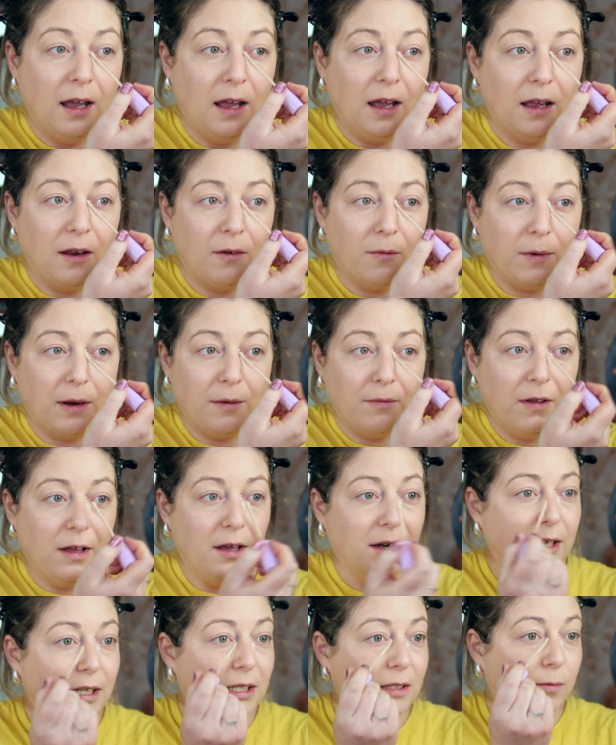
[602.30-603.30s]
And
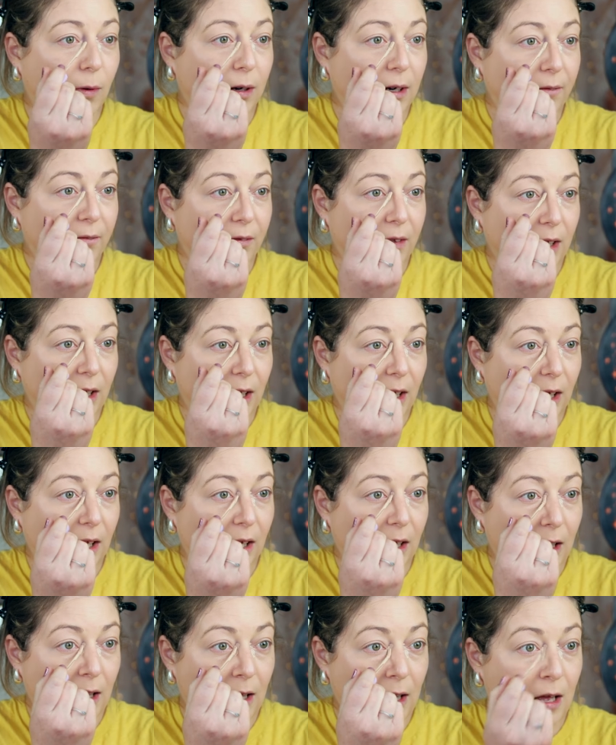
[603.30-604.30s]
Revlon is one of
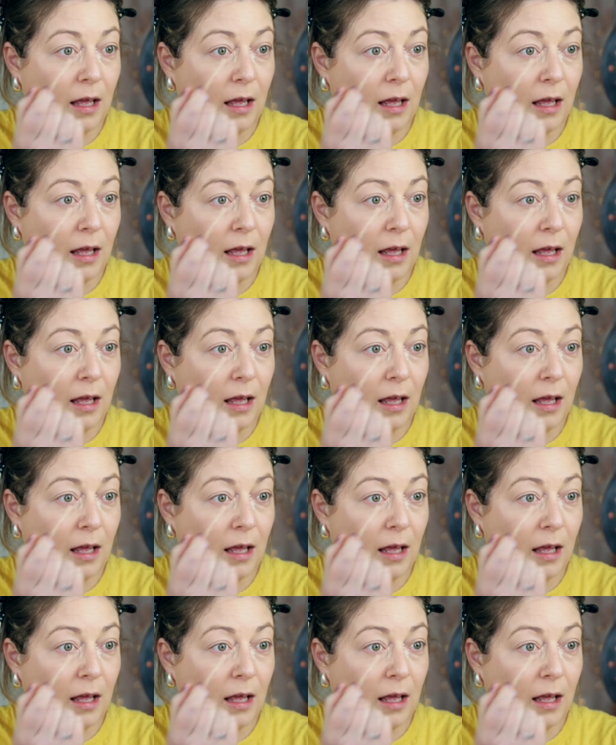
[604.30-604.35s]
the